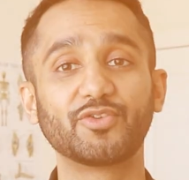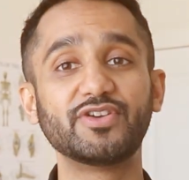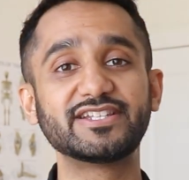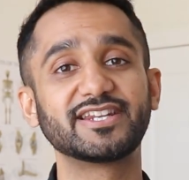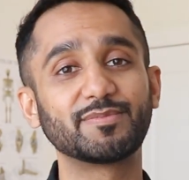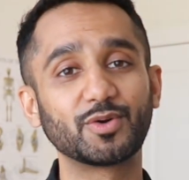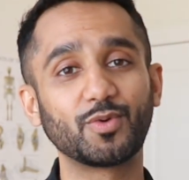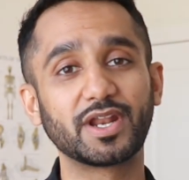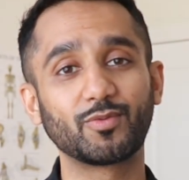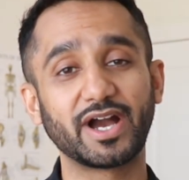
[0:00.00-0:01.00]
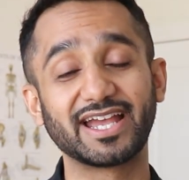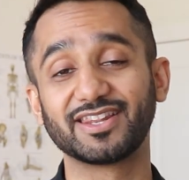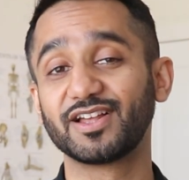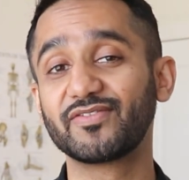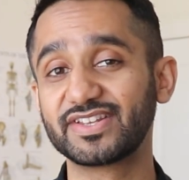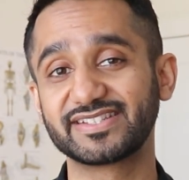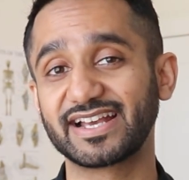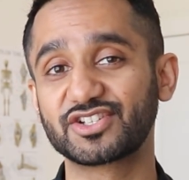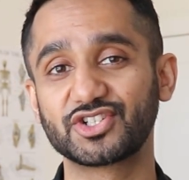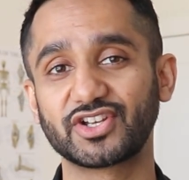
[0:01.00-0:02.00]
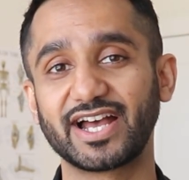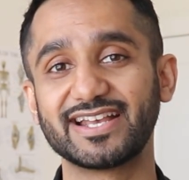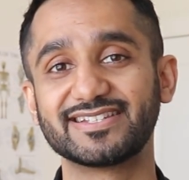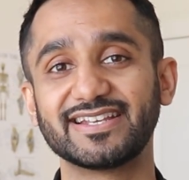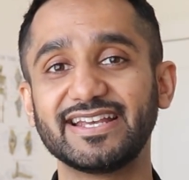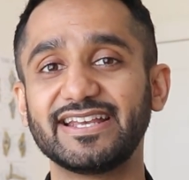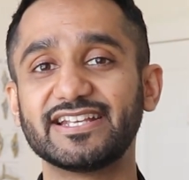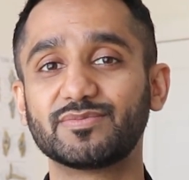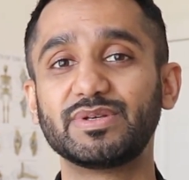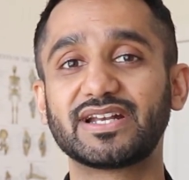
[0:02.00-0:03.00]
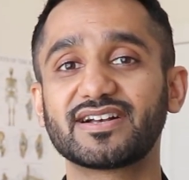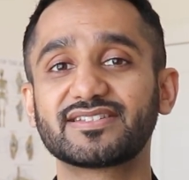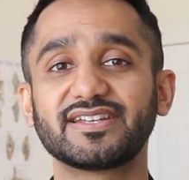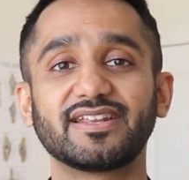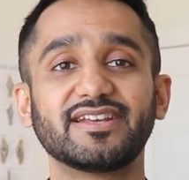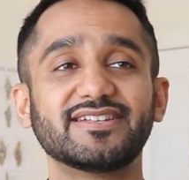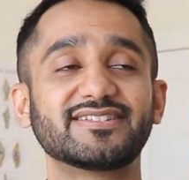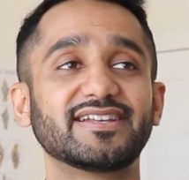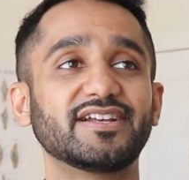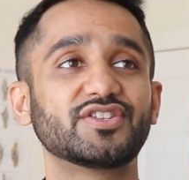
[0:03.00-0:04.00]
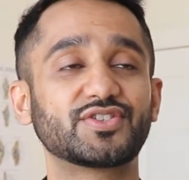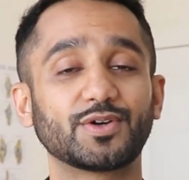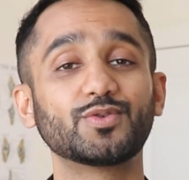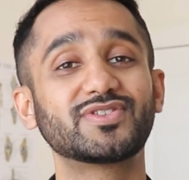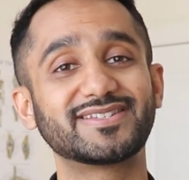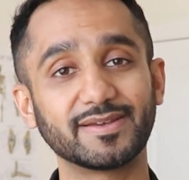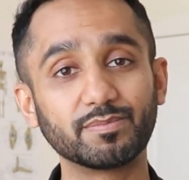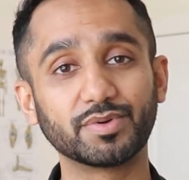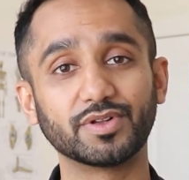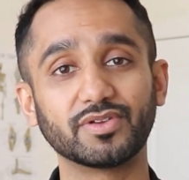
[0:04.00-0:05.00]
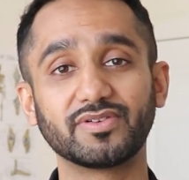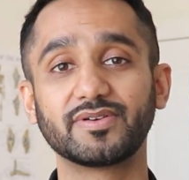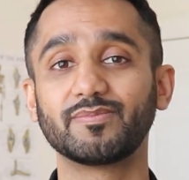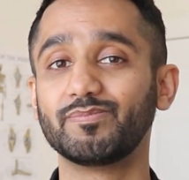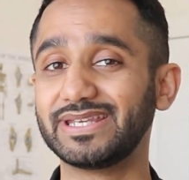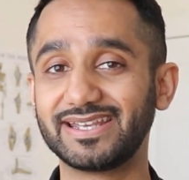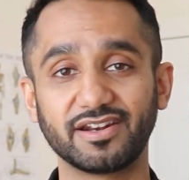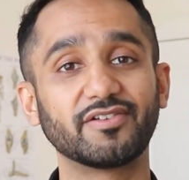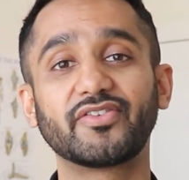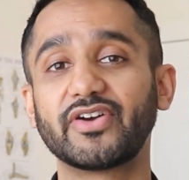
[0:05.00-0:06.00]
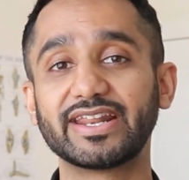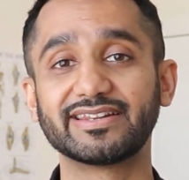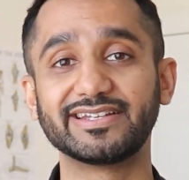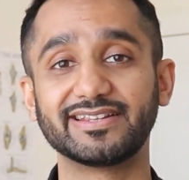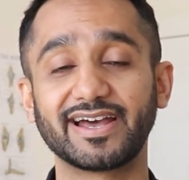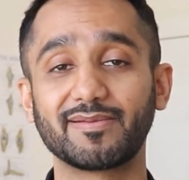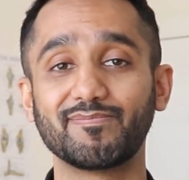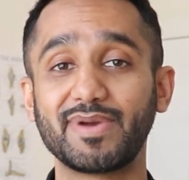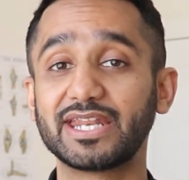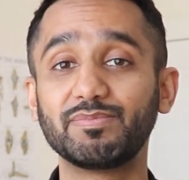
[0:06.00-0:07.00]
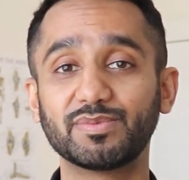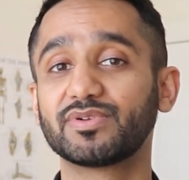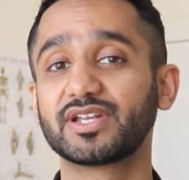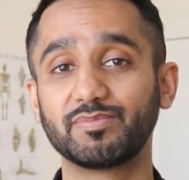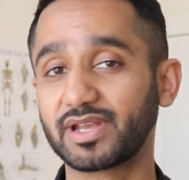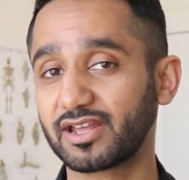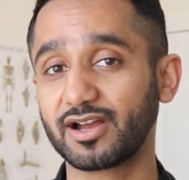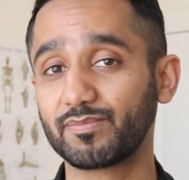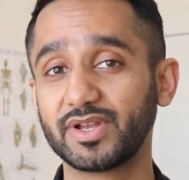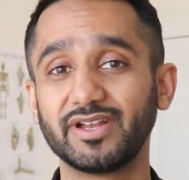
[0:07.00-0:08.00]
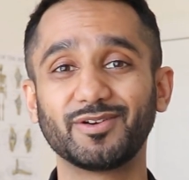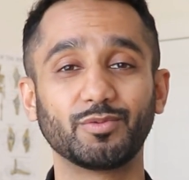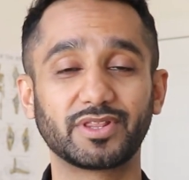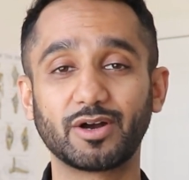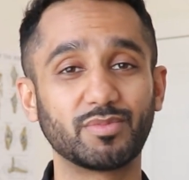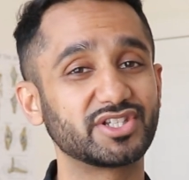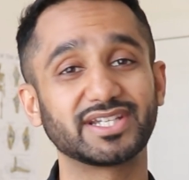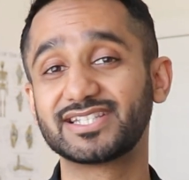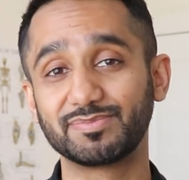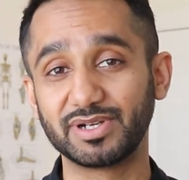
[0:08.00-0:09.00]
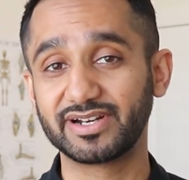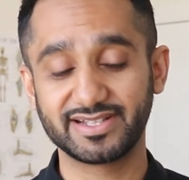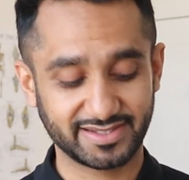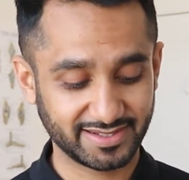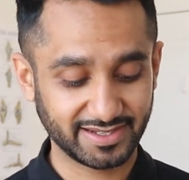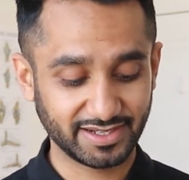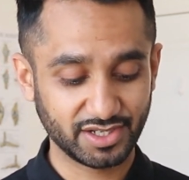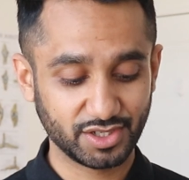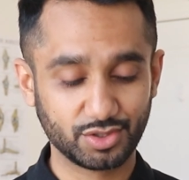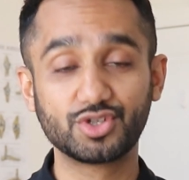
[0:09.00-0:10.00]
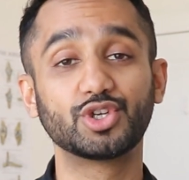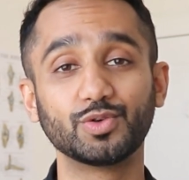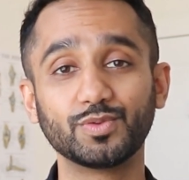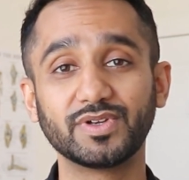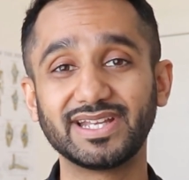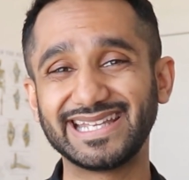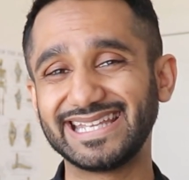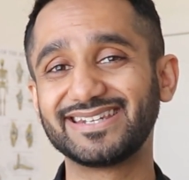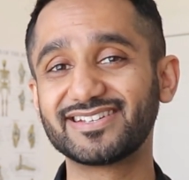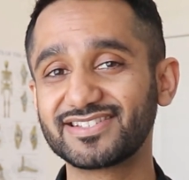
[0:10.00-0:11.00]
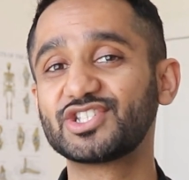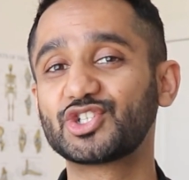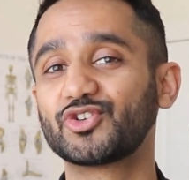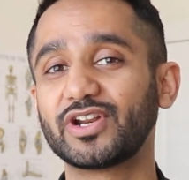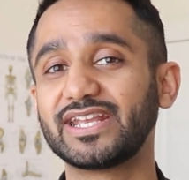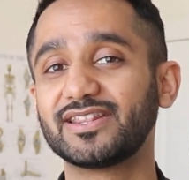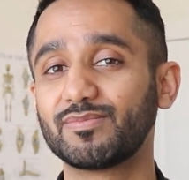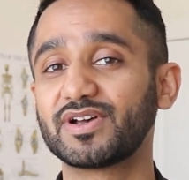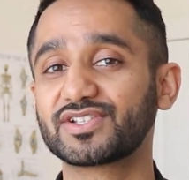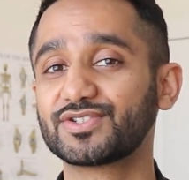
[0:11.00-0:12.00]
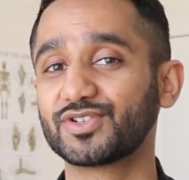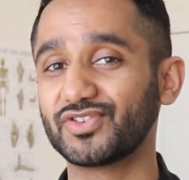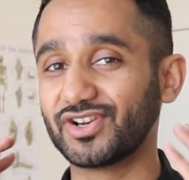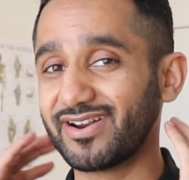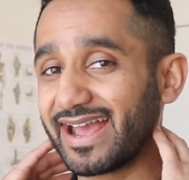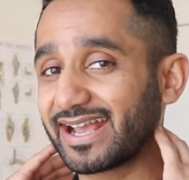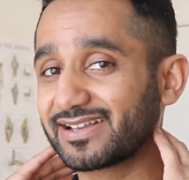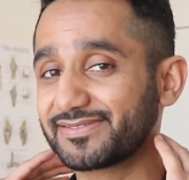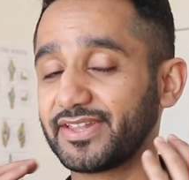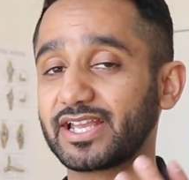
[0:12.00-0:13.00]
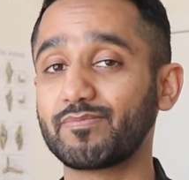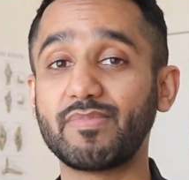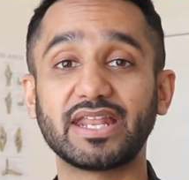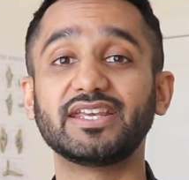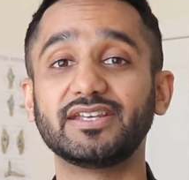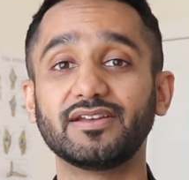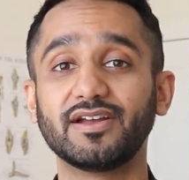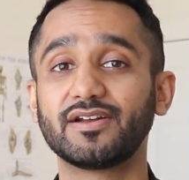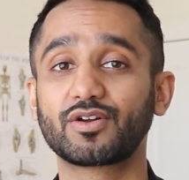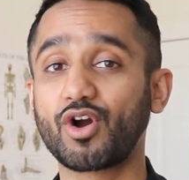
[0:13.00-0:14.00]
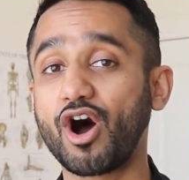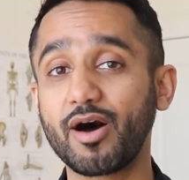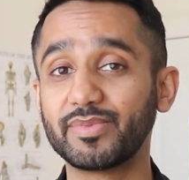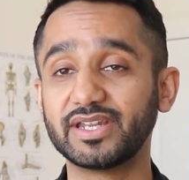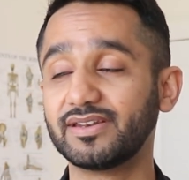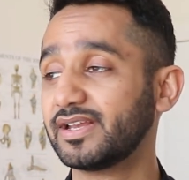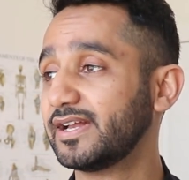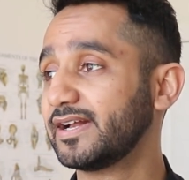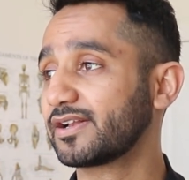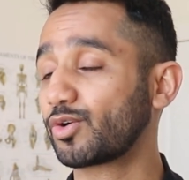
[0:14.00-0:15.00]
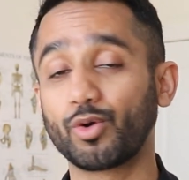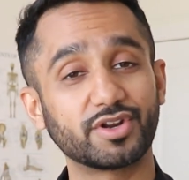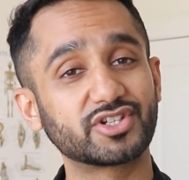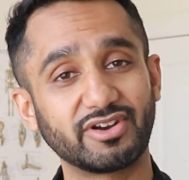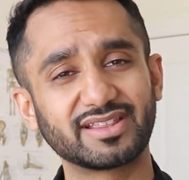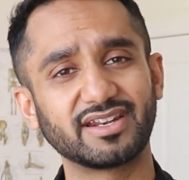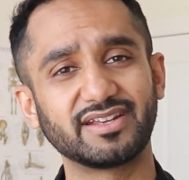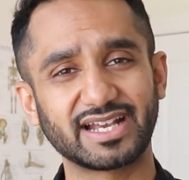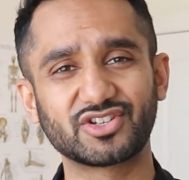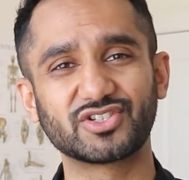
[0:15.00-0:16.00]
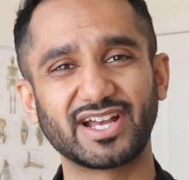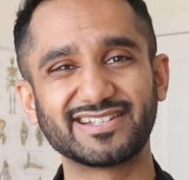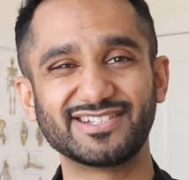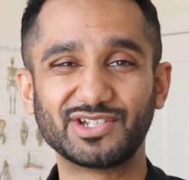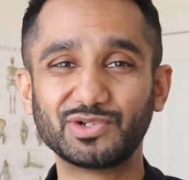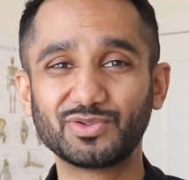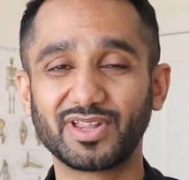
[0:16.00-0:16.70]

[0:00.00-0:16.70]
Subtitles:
the reason number 1 why I love this exercise is because it is so simple, beginner friendly, that many people can pick it up without much experience. 2, it doesn't strain the muscles of your neck like many common core strengthening exercises do,